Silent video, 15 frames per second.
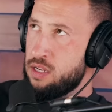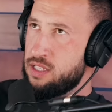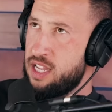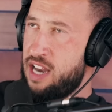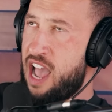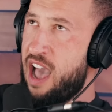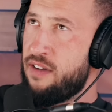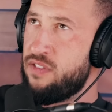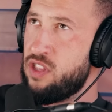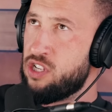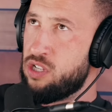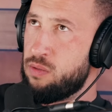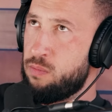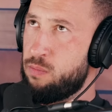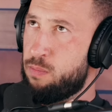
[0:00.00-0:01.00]
Did having
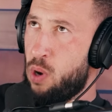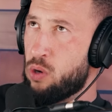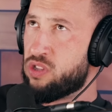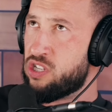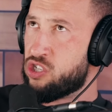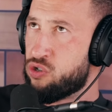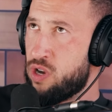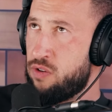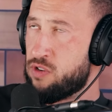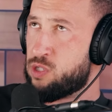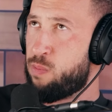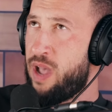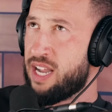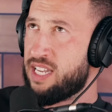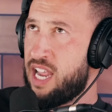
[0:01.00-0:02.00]
the both the street
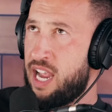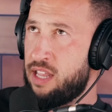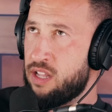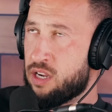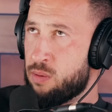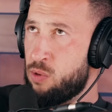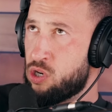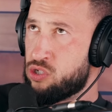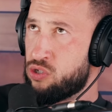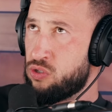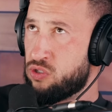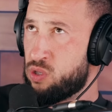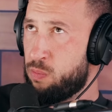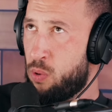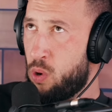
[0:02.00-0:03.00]
respect and the
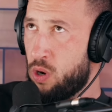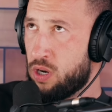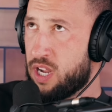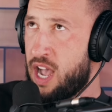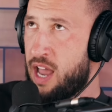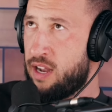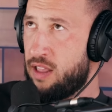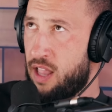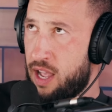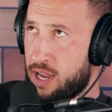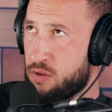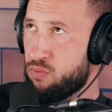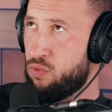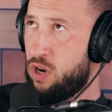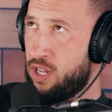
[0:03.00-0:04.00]
commercial support kind of
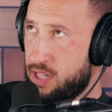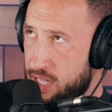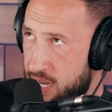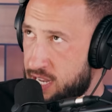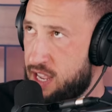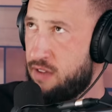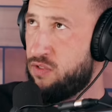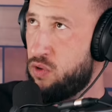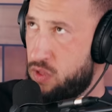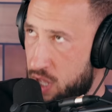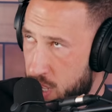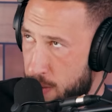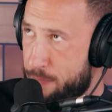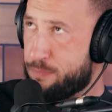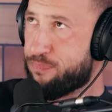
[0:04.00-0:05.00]
like really give you
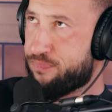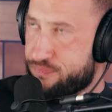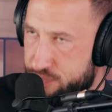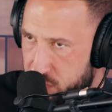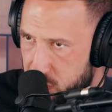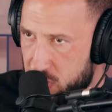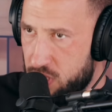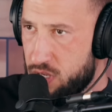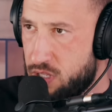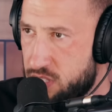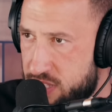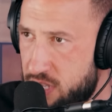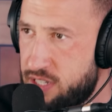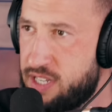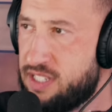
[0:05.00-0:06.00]
the
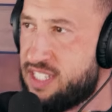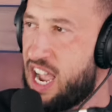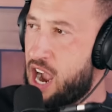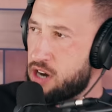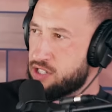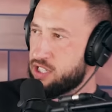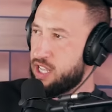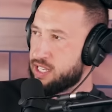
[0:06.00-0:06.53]
the desire to